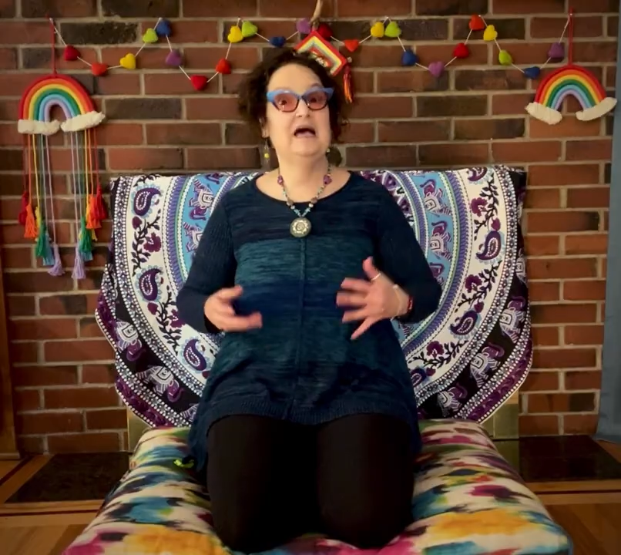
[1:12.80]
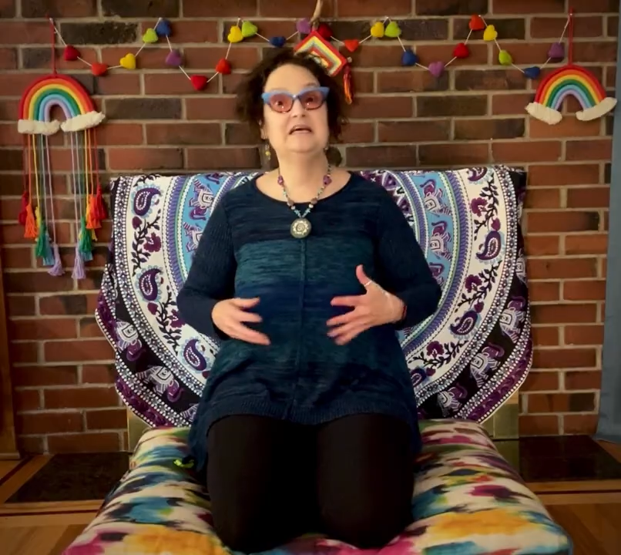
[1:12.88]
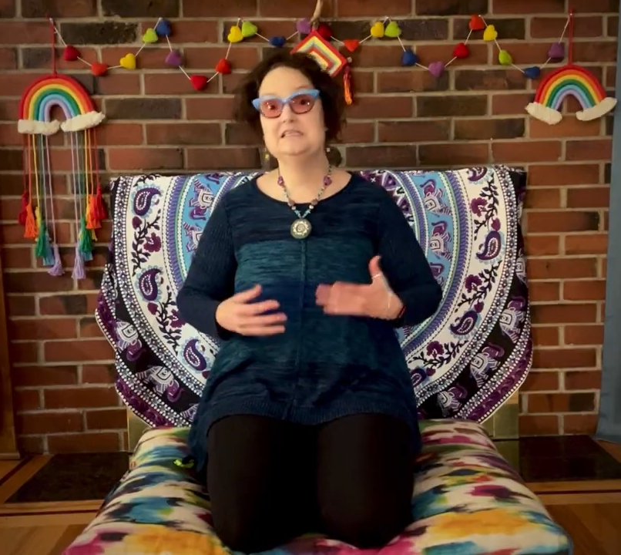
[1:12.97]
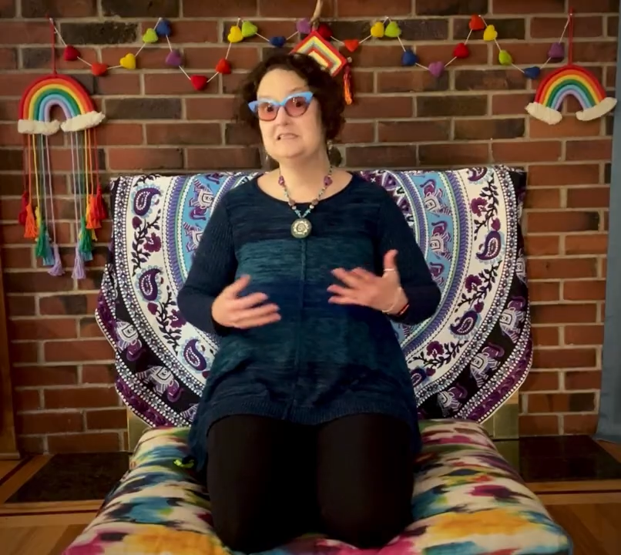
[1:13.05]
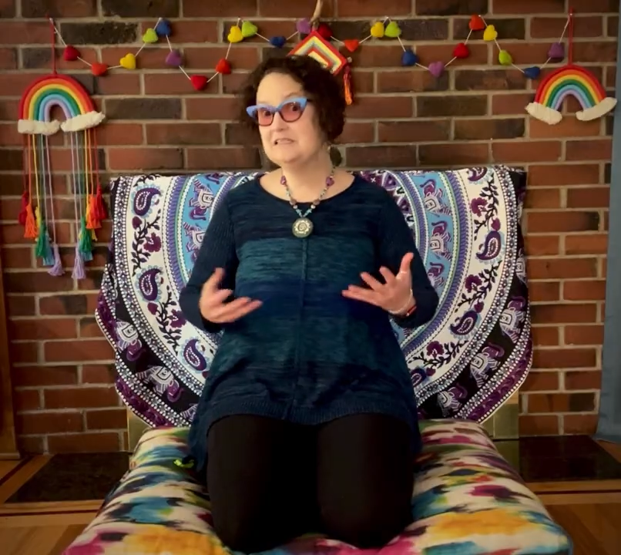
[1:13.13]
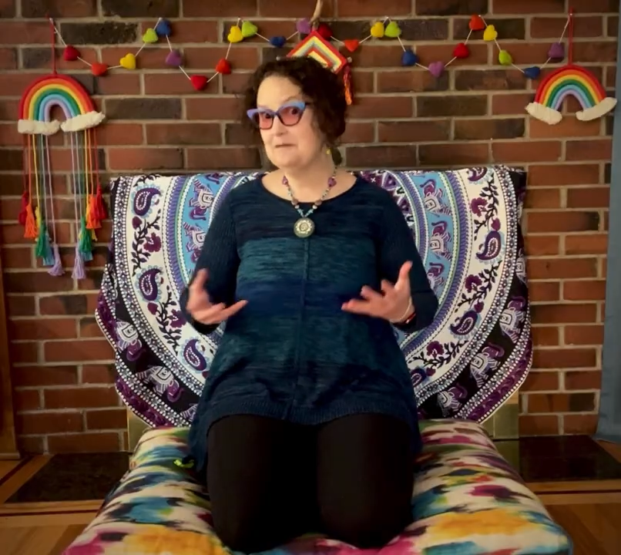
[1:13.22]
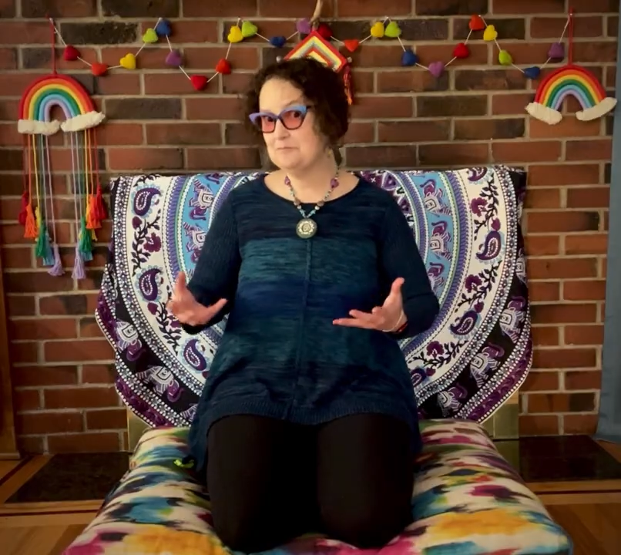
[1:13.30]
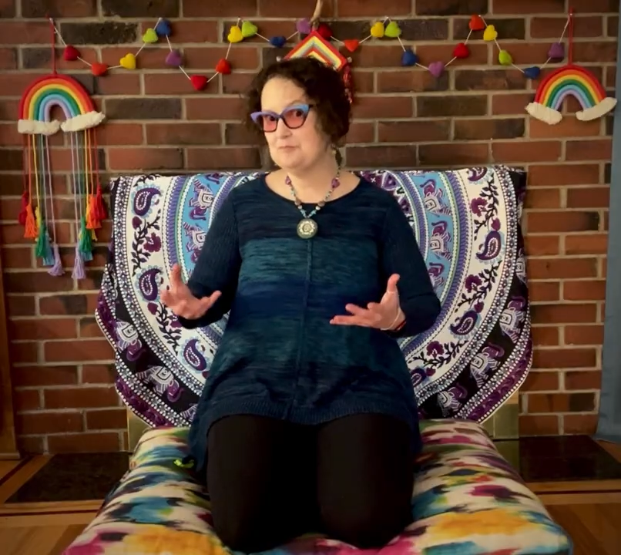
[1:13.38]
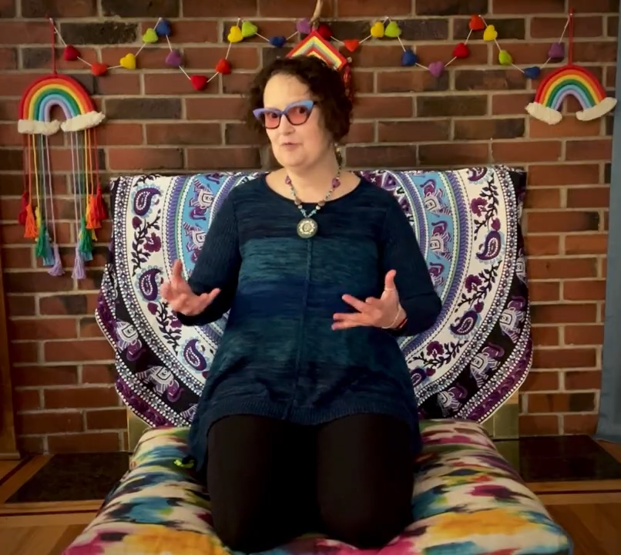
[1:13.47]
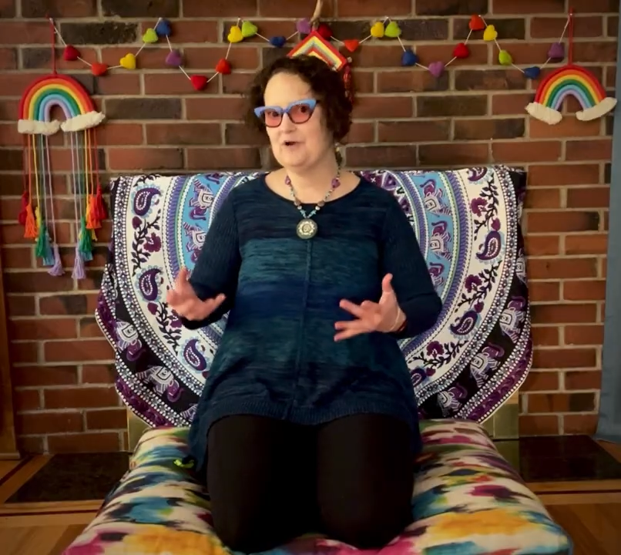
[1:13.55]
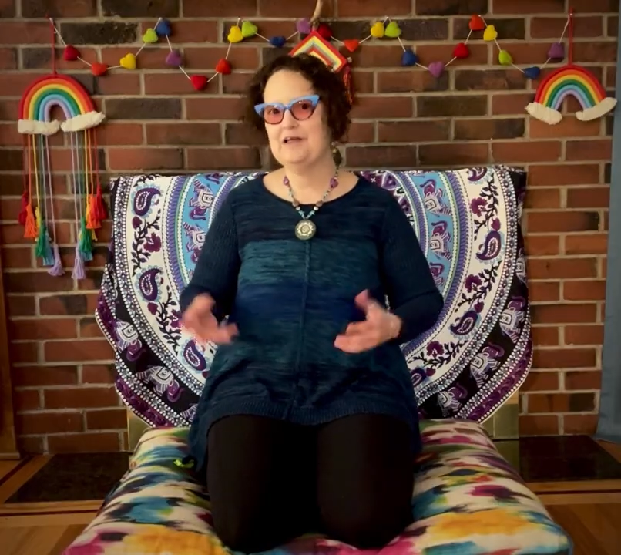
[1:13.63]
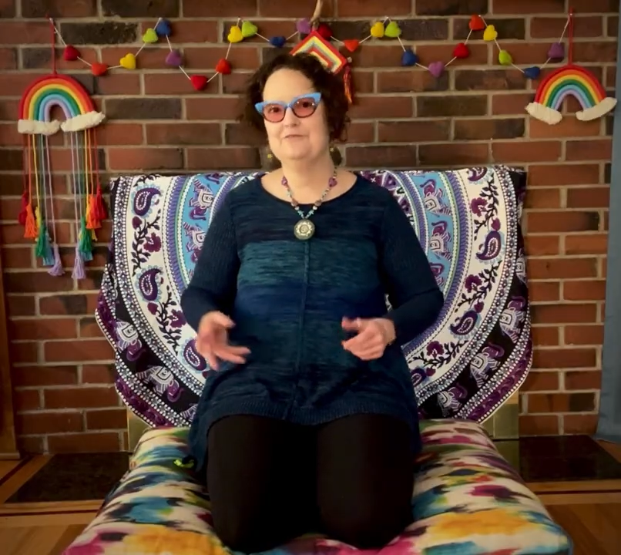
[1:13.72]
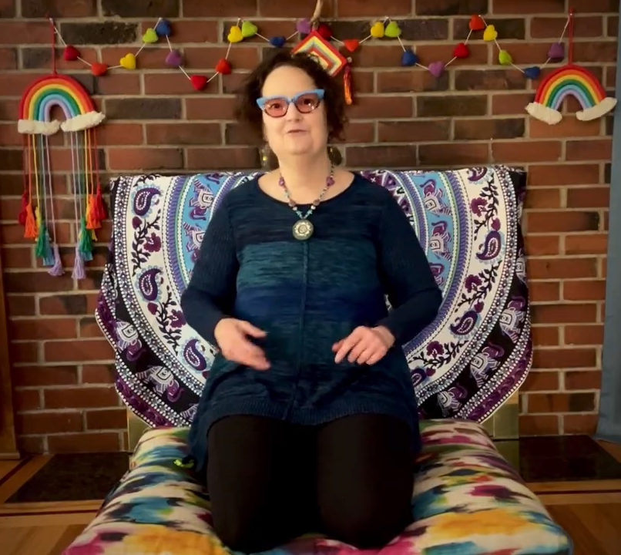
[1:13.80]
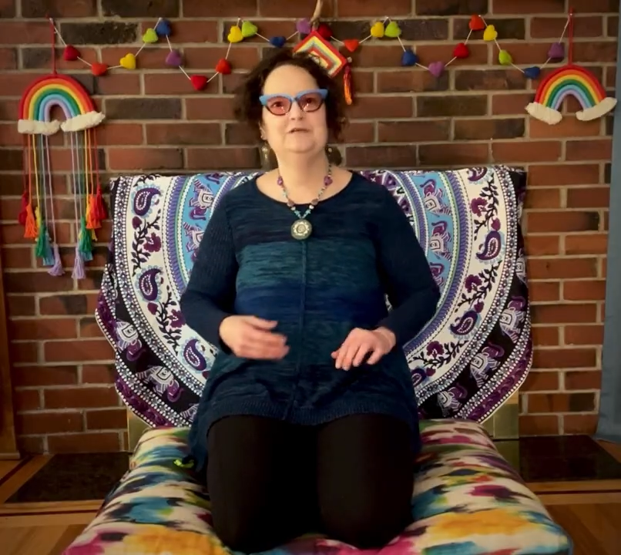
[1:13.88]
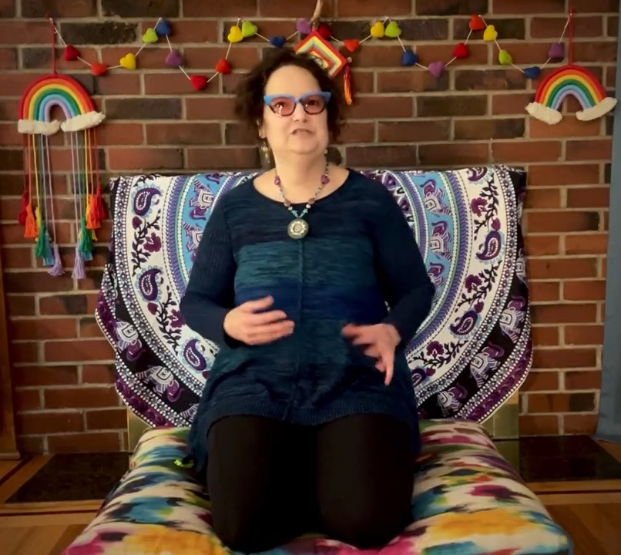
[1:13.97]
stepped breath or a